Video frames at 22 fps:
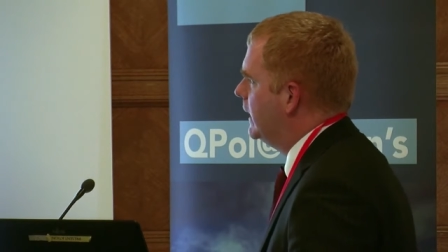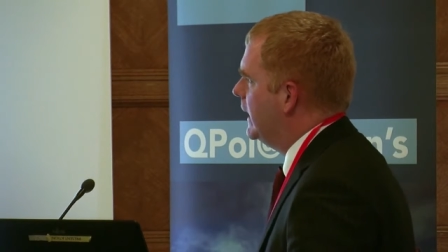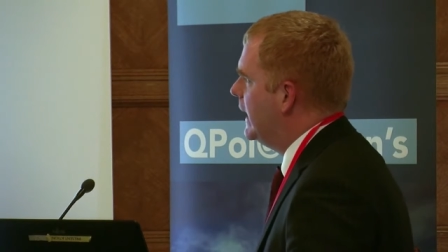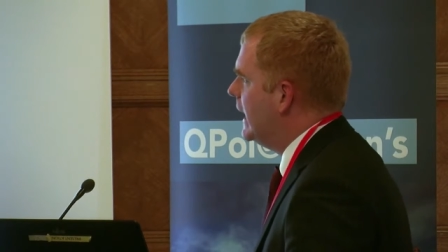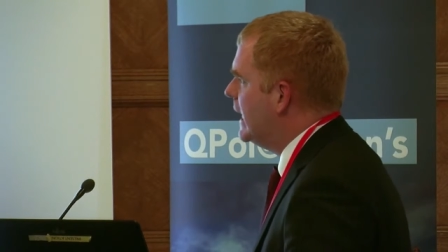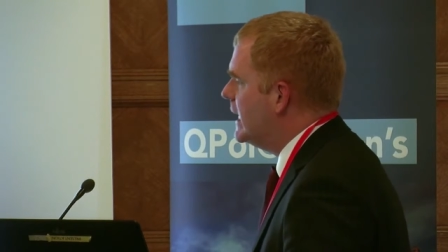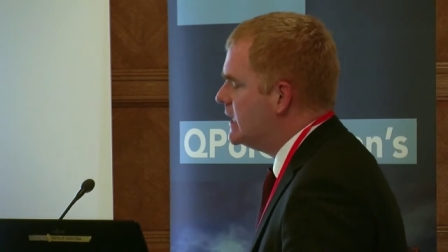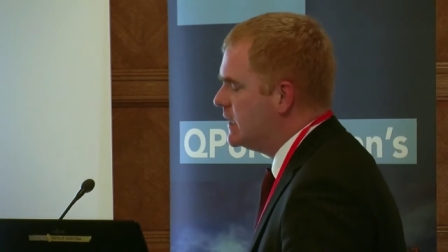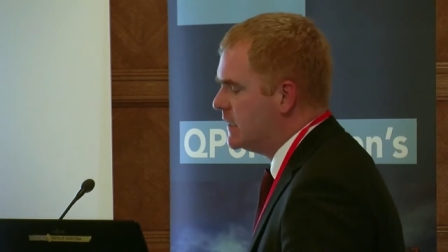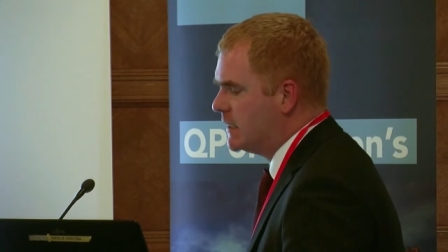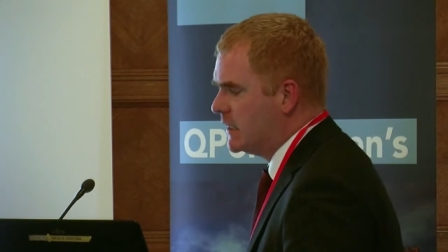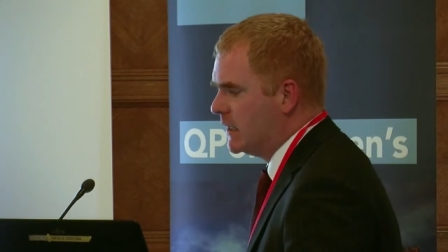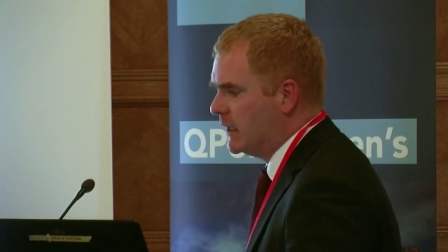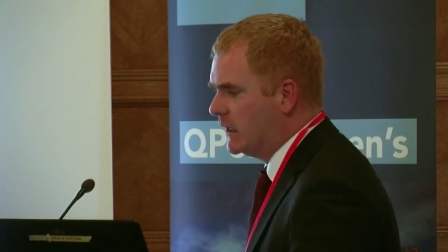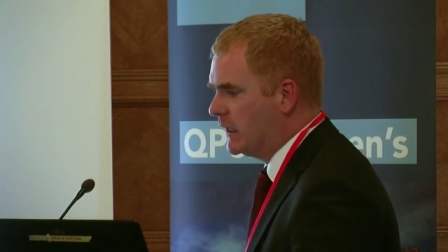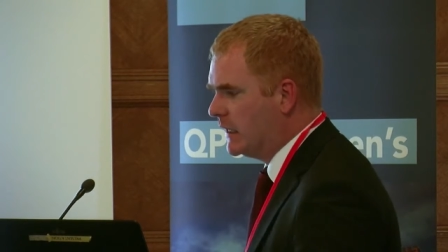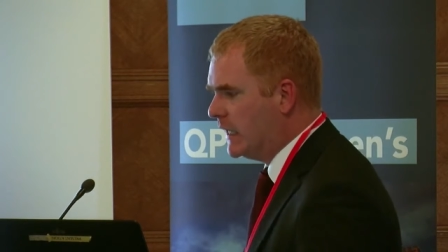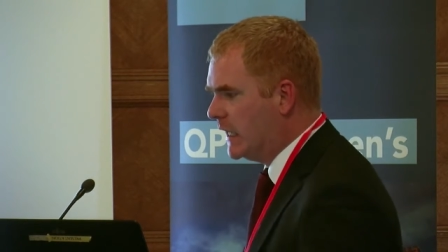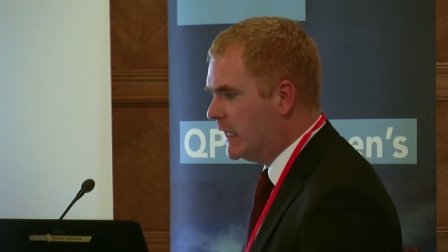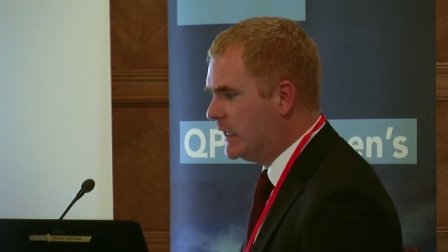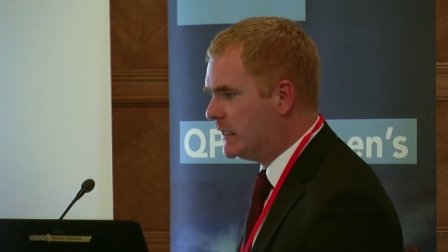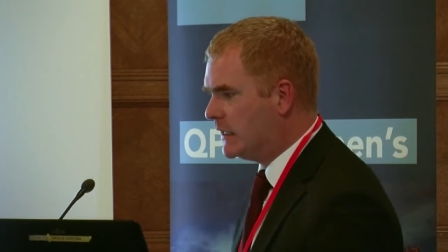is
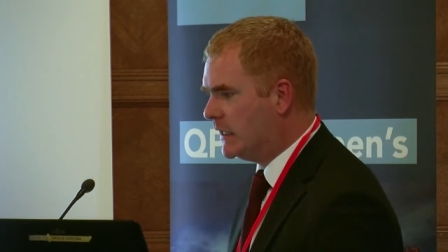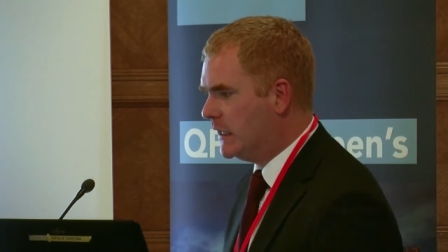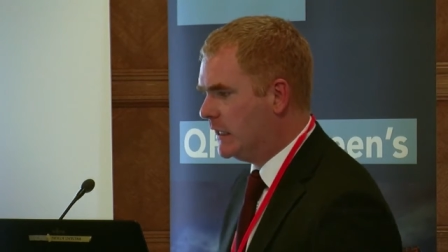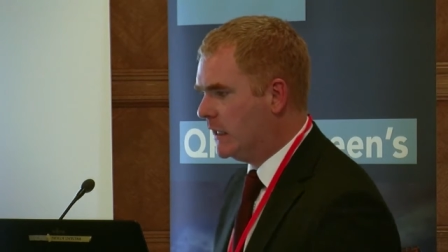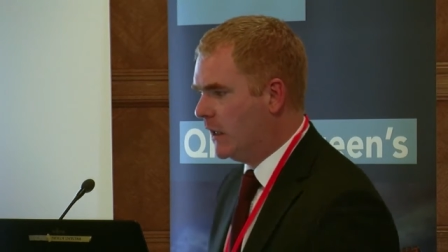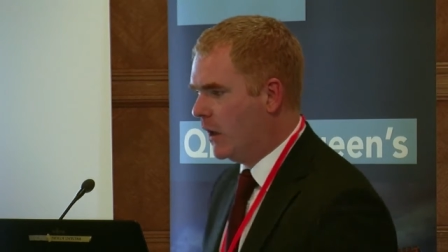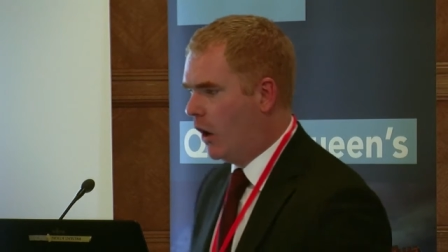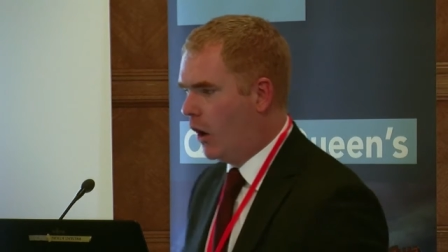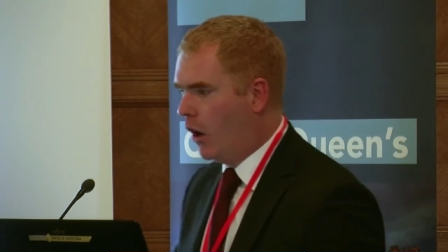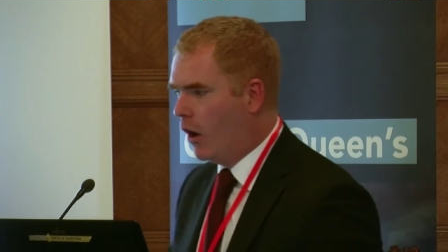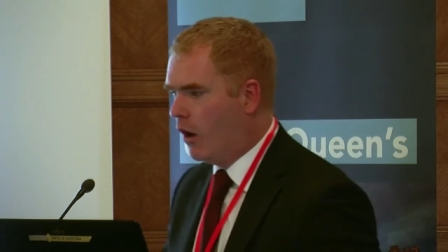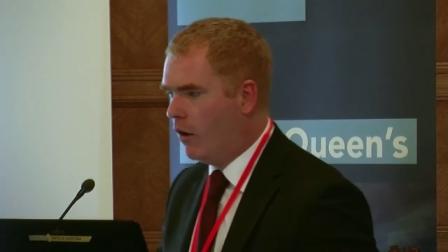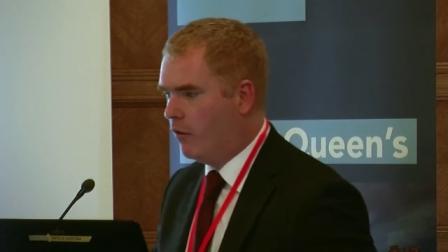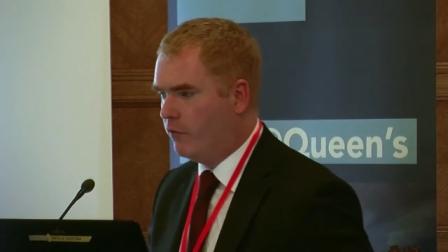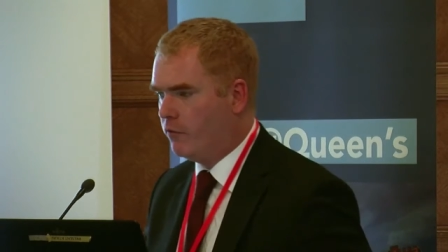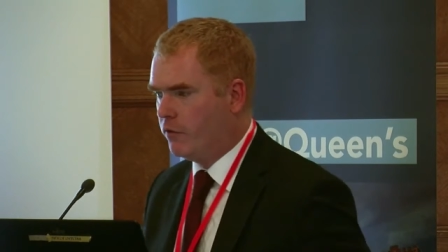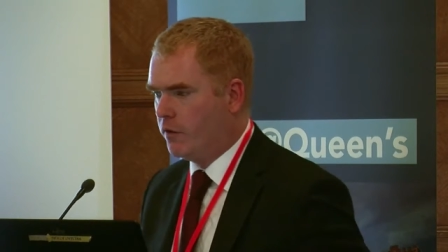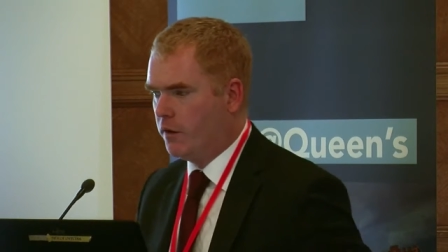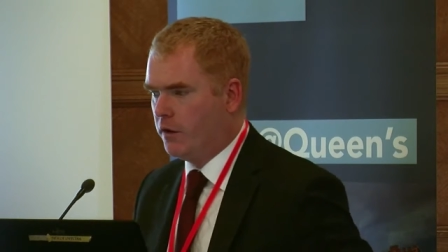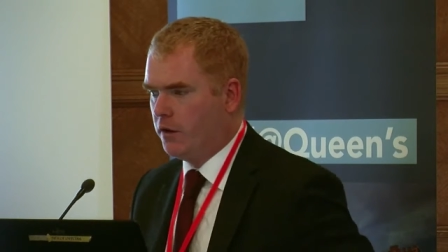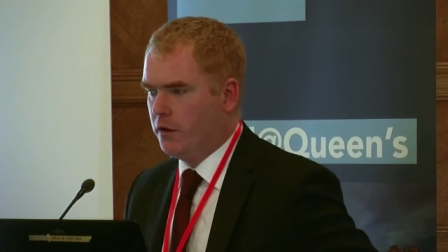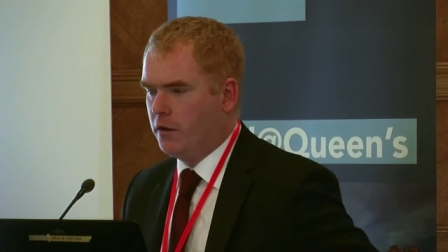guilty of
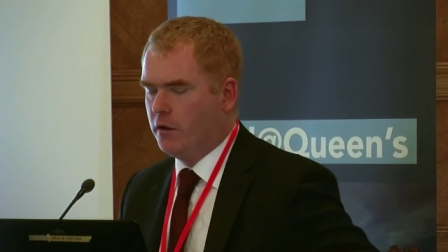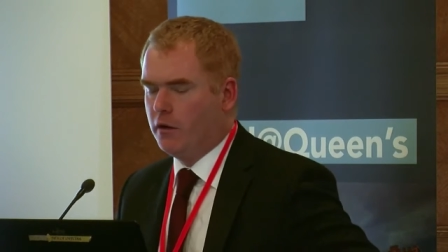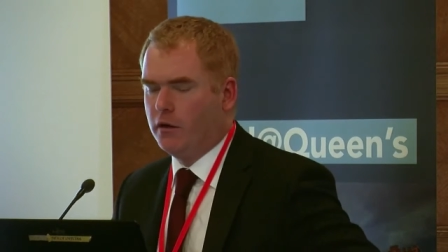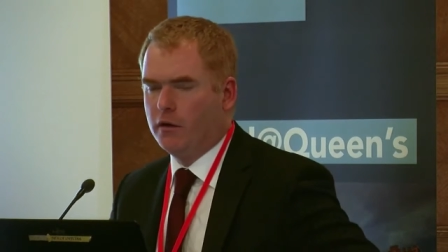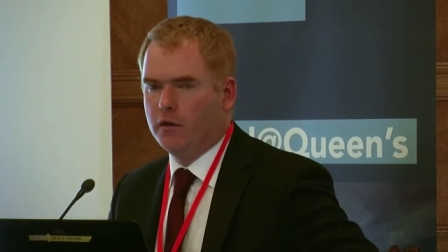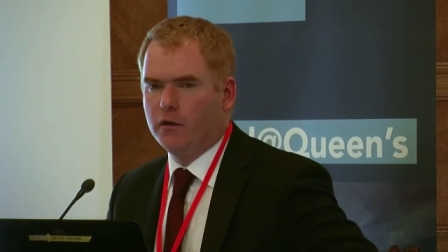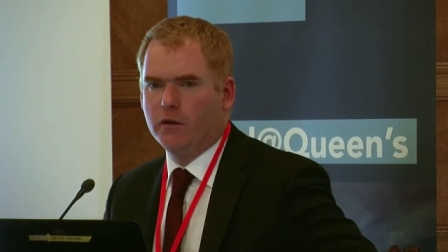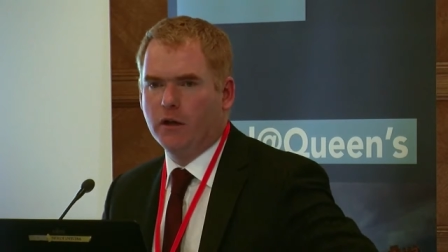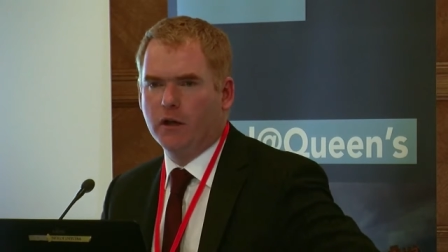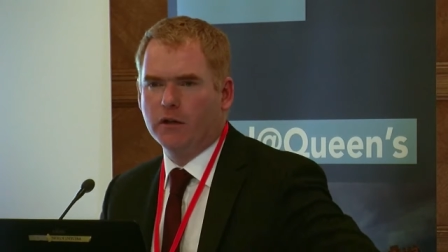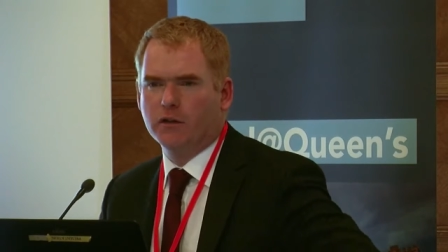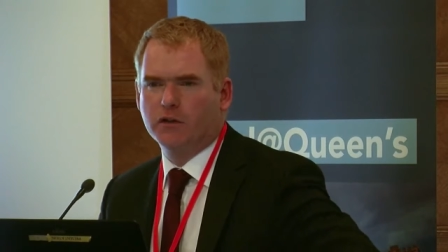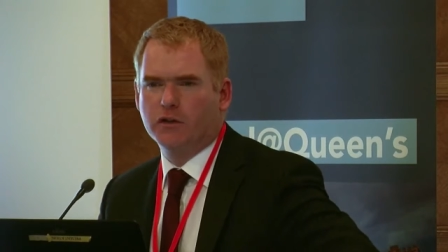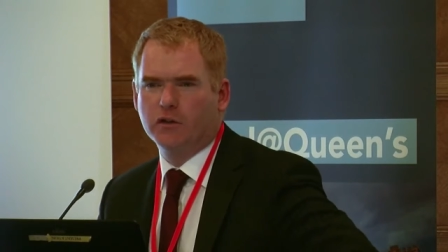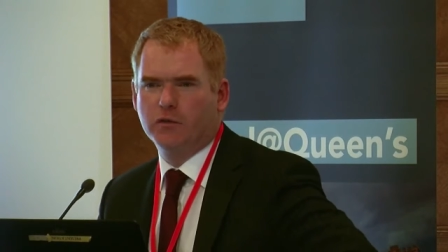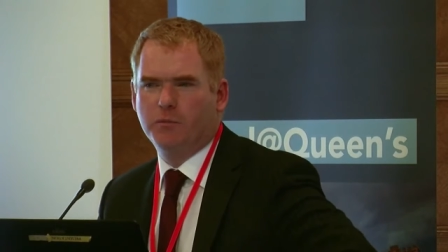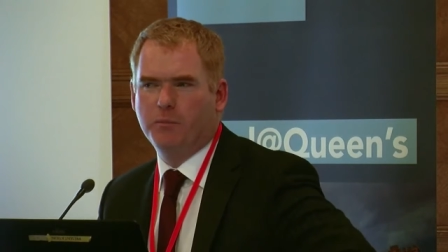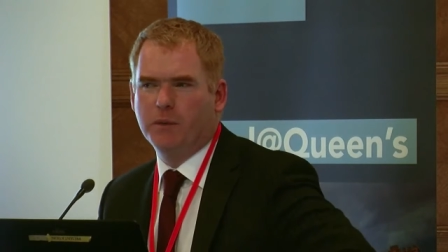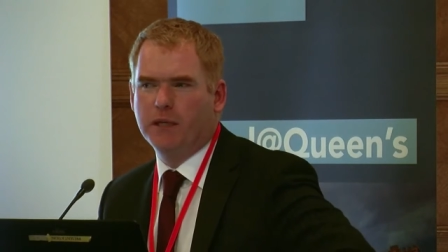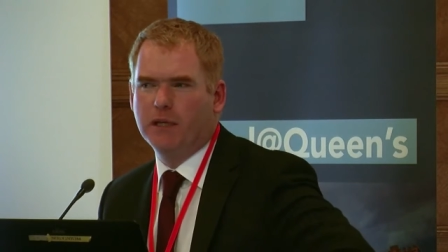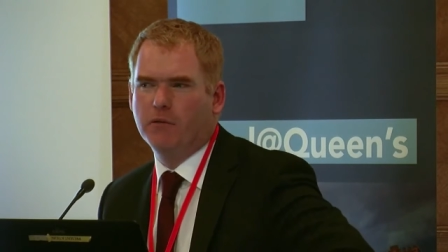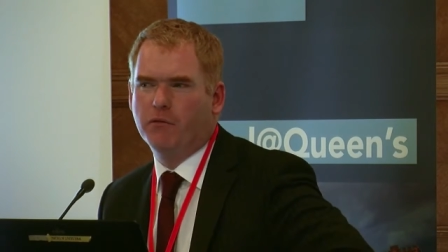not
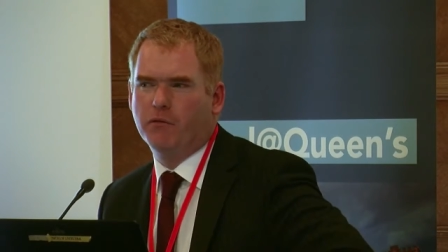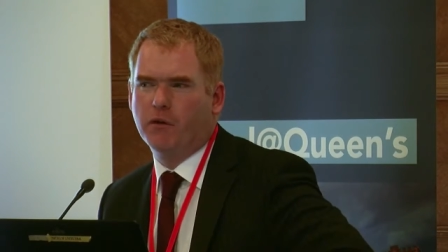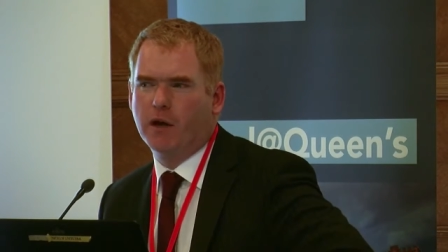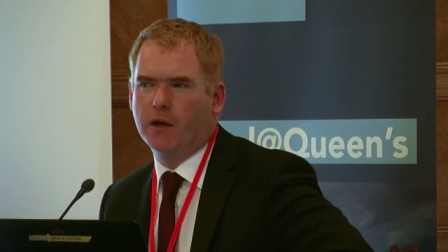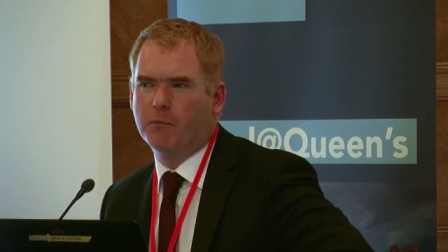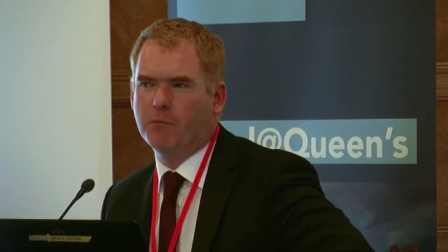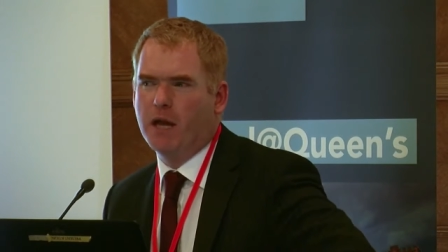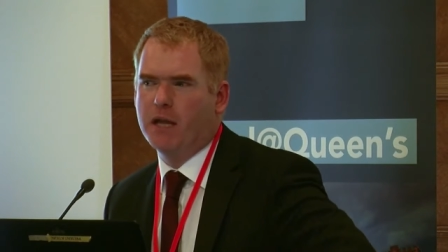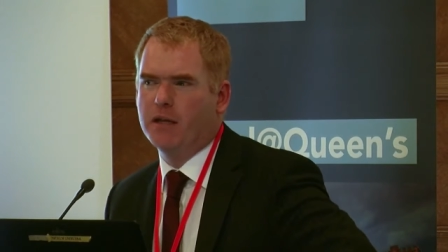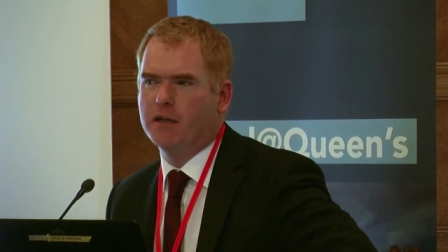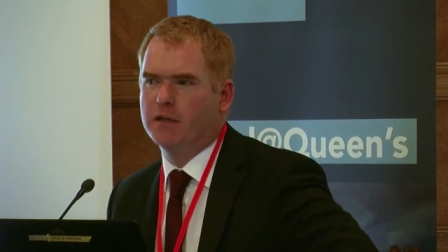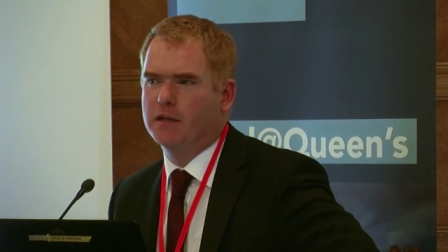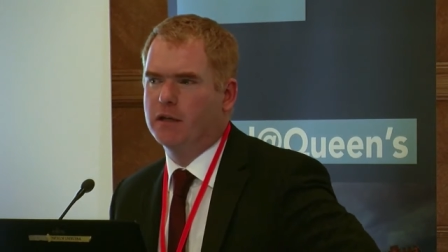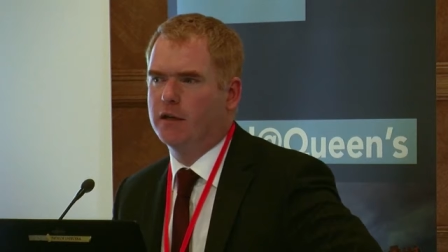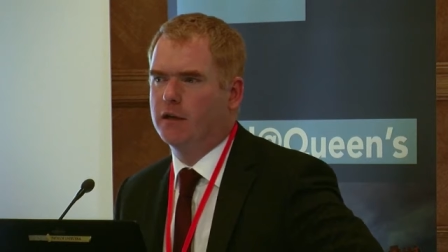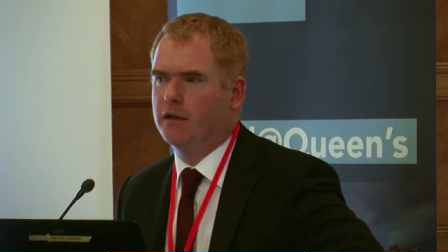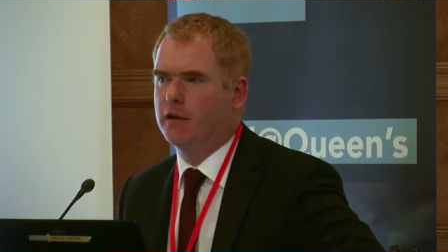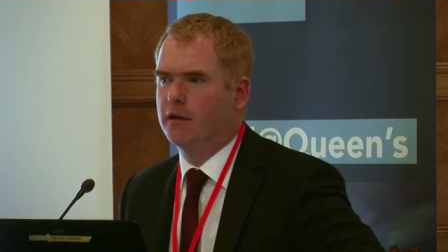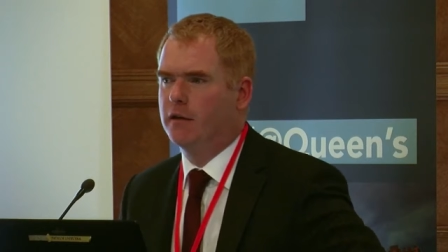just being fragmented,